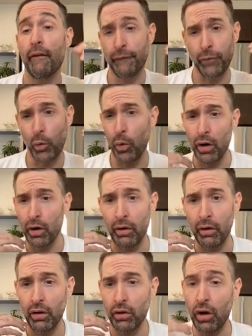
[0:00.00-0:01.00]

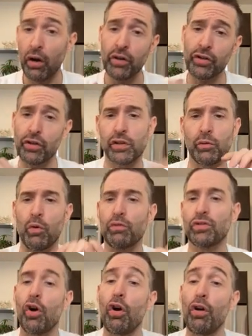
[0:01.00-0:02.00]
for car insurance
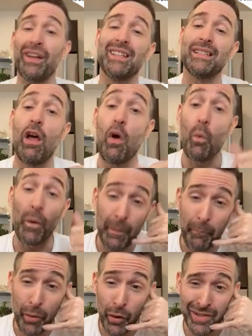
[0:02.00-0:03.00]
quotes, call this, when
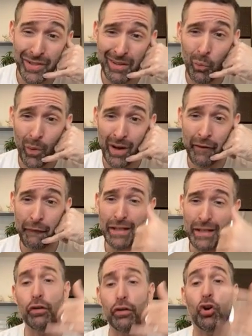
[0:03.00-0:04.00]
a
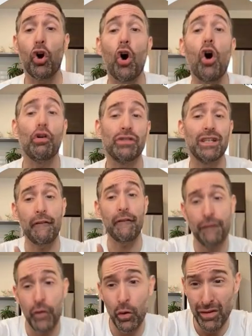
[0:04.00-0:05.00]
visitor calls
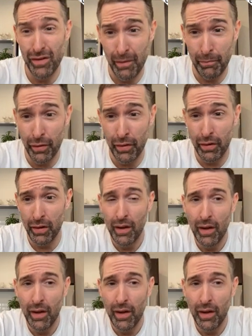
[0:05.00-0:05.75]
that phone number,